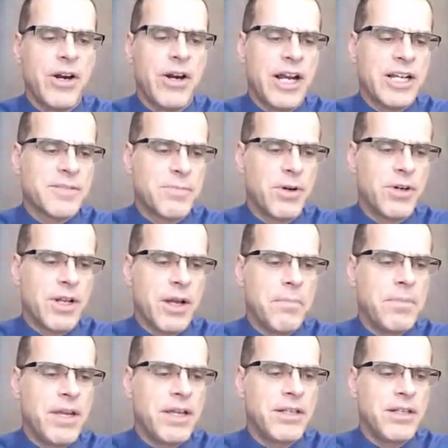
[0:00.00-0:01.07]
our expert
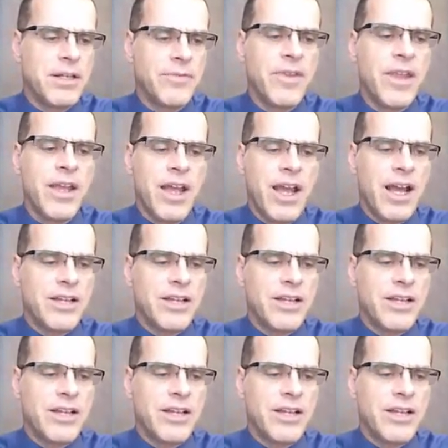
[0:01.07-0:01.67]
opinion